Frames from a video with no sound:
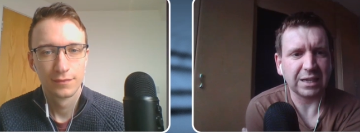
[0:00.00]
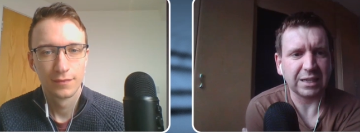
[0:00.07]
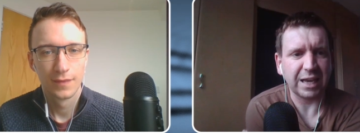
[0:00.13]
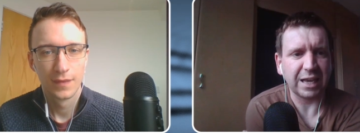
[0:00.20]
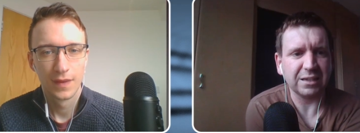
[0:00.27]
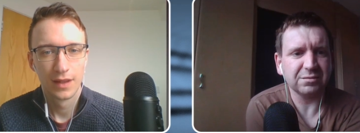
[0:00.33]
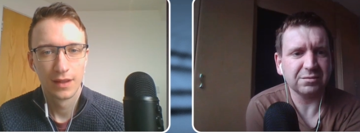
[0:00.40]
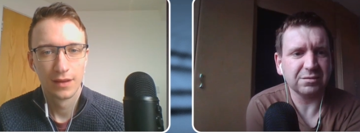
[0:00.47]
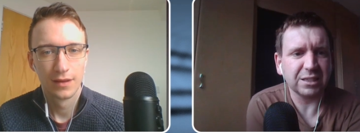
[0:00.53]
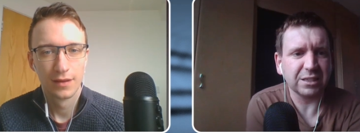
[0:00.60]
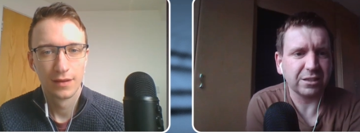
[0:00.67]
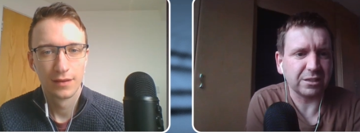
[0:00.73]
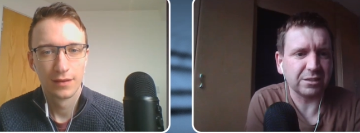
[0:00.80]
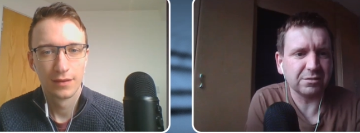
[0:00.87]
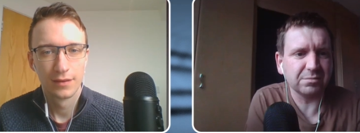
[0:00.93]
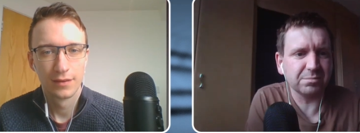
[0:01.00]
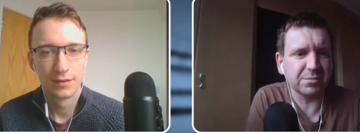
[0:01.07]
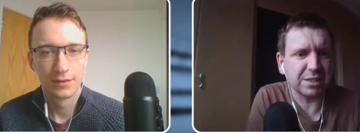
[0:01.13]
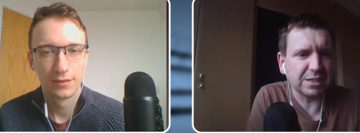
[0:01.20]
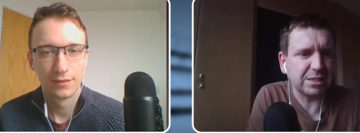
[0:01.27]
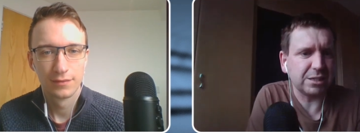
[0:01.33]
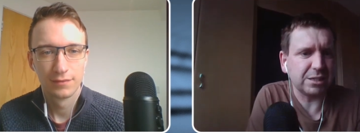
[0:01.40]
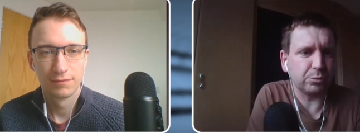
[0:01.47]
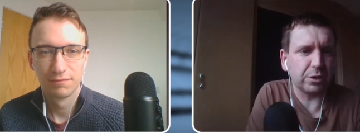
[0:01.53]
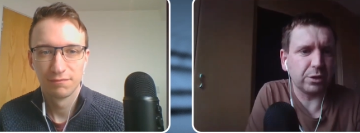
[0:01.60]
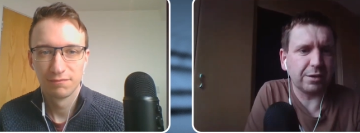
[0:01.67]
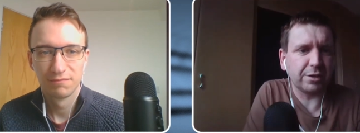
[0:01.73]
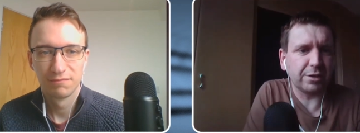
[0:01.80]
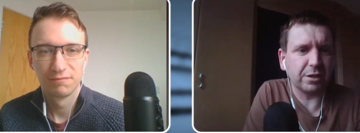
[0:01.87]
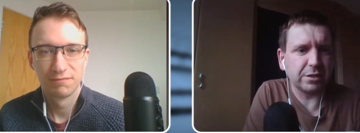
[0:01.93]
Speaker 1: again, I think City
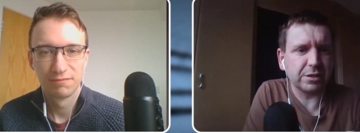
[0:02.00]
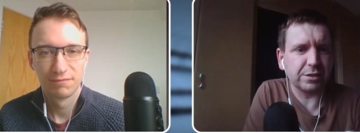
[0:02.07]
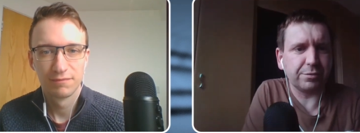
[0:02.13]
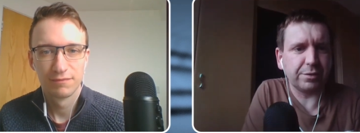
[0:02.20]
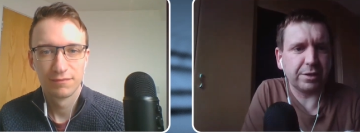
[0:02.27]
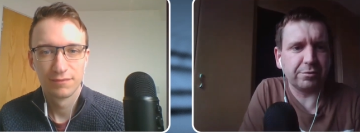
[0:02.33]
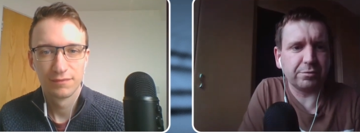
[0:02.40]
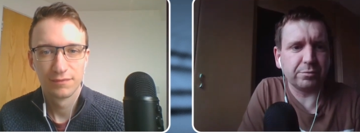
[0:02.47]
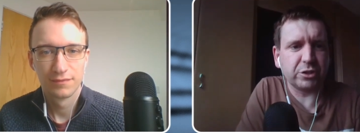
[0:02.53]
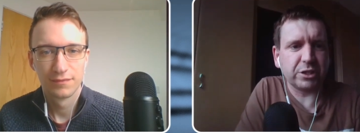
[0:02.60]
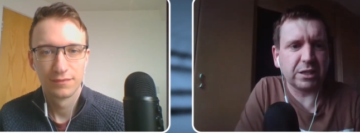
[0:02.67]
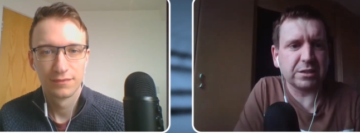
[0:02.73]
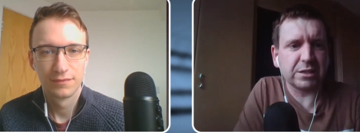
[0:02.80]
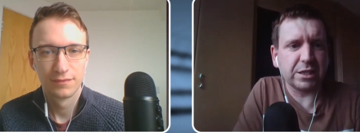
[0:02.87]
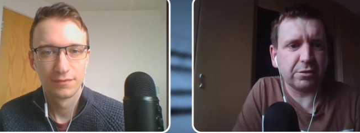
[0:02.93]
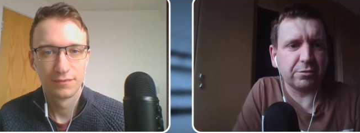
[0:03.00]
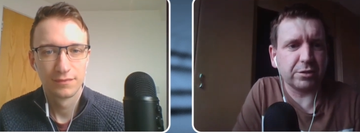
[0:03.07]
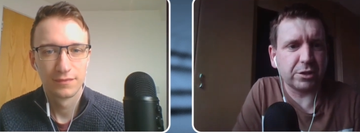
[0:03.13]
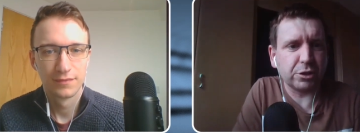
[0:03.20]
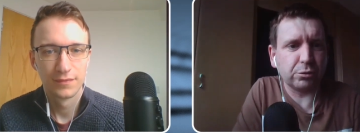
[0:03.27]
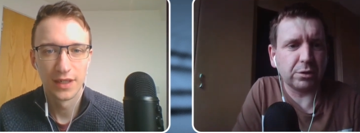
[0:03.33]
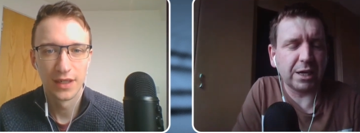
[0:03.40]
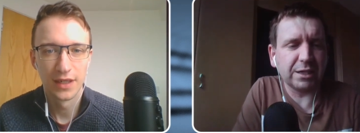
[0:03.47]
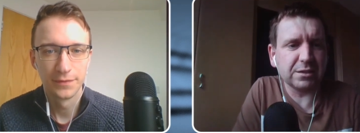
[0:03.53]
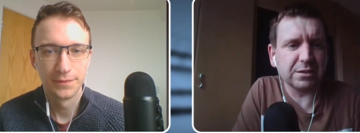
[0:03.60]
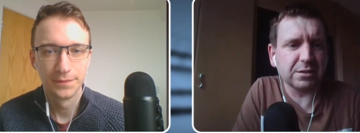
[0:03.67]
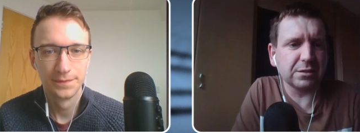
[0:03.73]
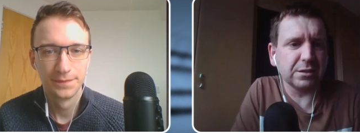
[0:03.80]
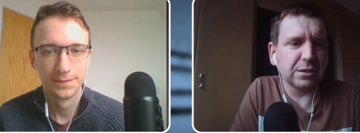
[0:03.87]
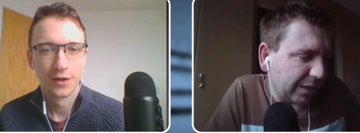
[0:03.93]
wouldn't have anything to fear from Chelsea over two
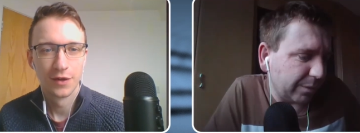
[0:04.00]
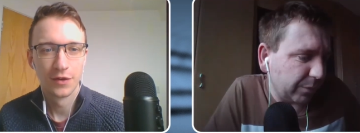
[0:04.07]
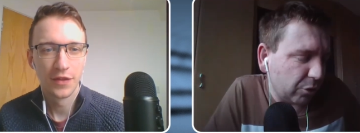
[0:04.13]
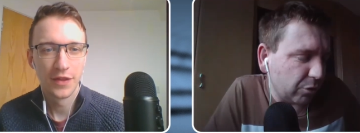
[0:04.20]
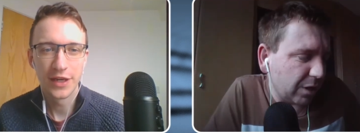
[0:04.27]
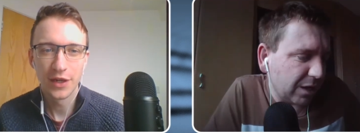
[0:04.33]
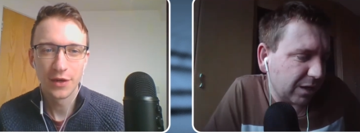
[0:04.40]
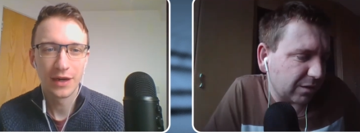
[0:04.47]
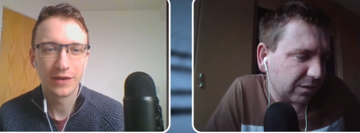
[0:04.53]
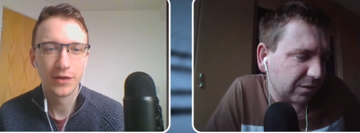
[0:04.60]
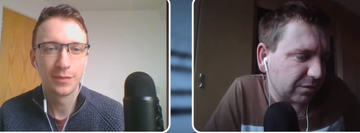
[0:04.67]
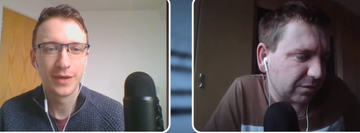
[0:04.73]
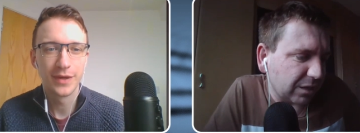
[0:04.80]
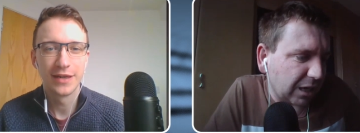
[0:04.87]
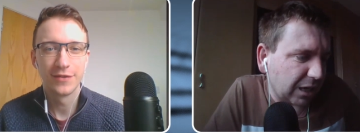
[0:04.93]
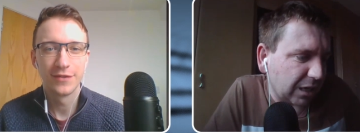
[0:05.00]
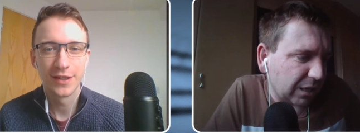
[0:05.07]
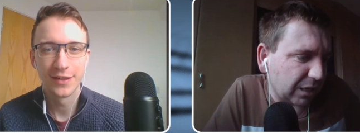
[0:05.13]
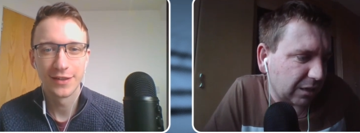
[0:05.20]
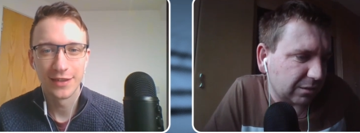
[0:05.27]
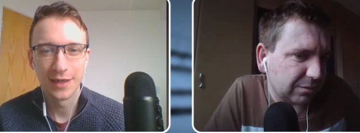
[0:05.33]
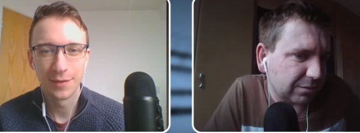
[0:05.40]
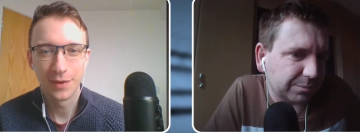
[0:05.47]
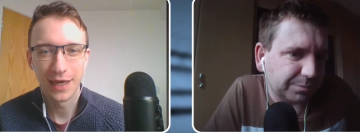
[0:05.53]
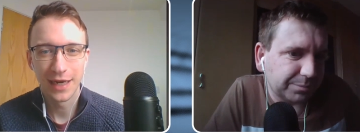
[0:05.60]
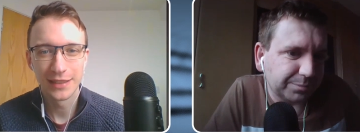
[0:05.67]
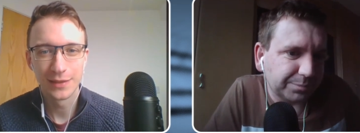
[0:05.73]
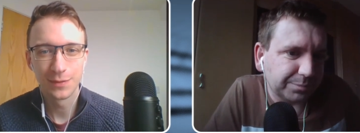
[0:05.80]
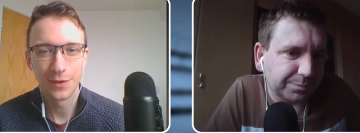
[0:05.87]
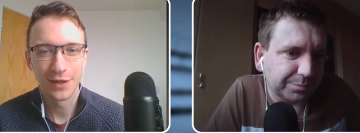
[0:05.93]
legs.
Speaker 2: Although they do have a bit of a, a
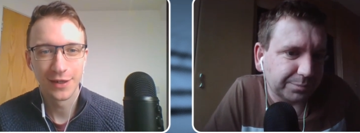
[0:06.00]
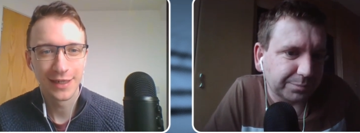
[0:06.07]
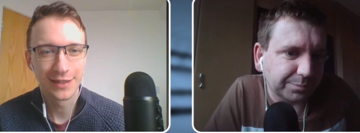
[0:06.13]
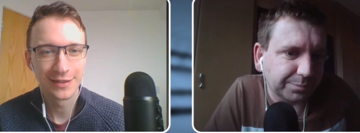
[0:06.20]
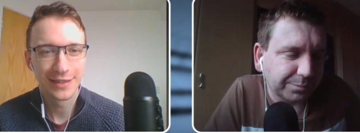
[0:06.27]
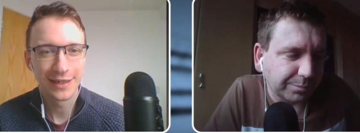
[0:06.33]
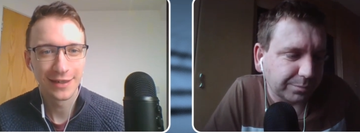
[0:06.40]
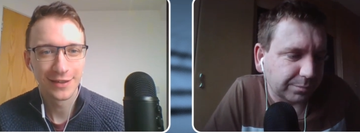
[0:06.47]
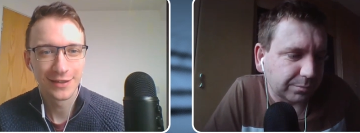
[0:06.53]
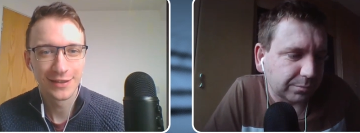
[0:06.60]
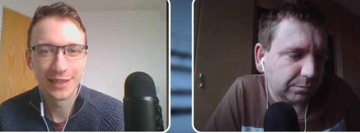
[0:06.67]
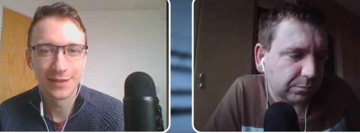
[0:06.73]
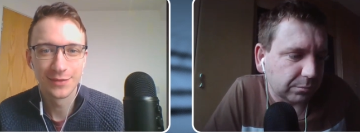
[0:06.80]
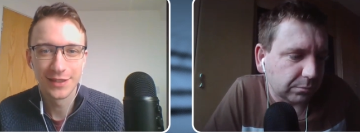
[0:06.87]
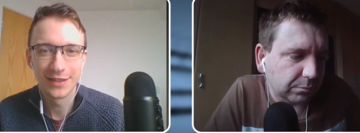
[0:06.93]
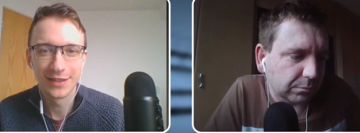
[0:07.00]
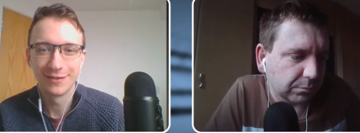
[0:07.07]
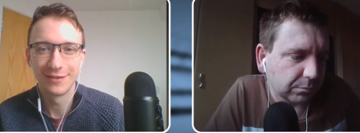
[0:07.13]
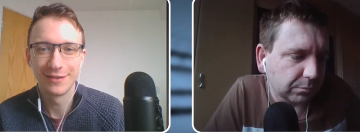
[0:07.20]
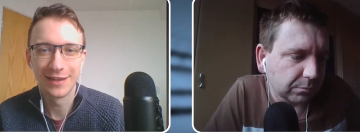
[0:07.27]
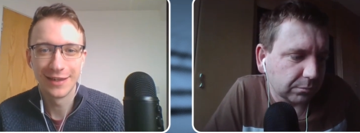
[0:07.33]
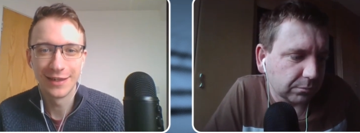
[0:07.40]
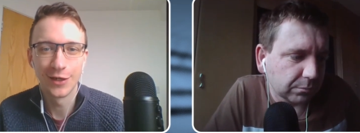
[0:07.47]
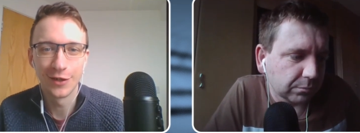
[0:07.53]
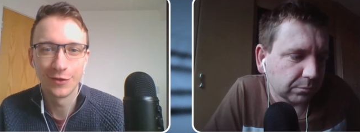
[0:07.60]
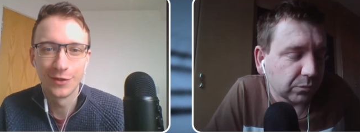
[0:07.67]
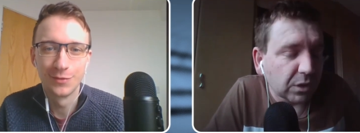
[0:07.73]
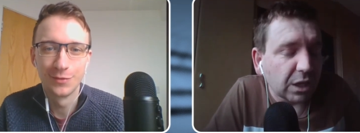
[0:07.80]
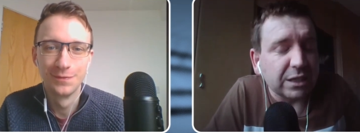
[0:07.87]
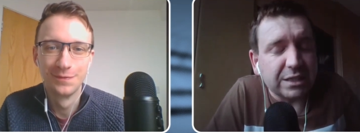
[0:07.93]
blind spot against English teams in, in
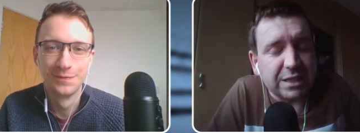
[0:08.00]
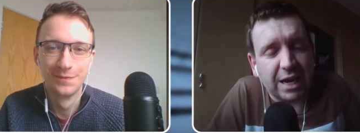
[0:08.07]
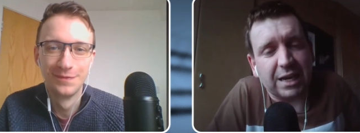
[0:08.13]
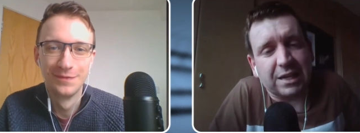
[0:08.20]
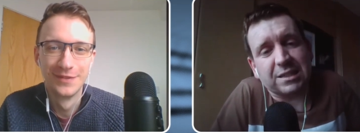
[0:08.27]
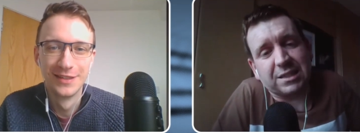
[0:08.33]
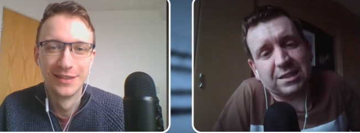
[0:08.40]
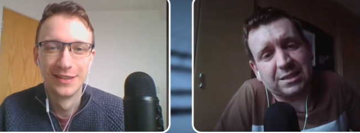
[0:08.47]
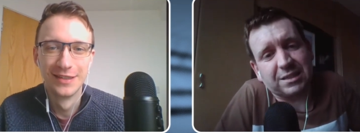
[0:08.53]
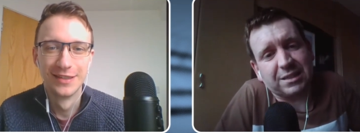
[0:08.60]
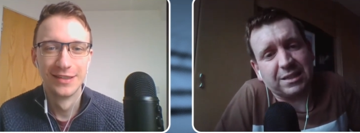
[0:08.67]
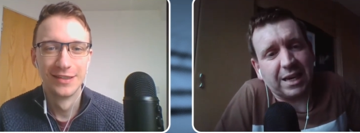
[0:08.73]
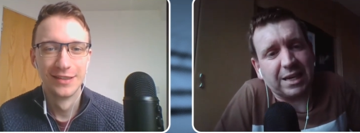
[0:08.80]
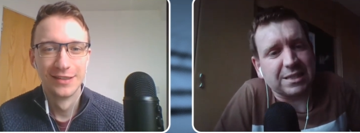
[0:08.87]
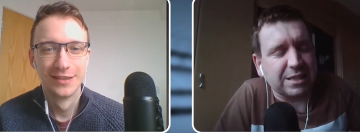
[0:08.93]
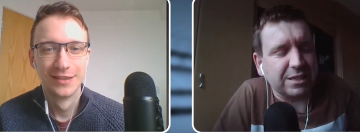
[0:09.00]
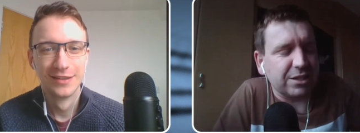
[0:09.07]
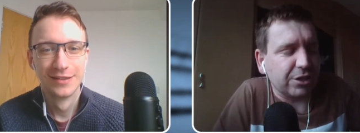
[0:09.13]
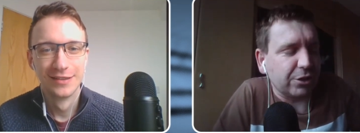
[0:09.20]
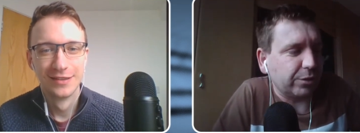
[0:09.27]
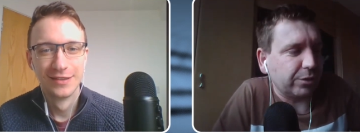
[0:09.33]
Europe.
Speaker 1: Yes, yes, they do.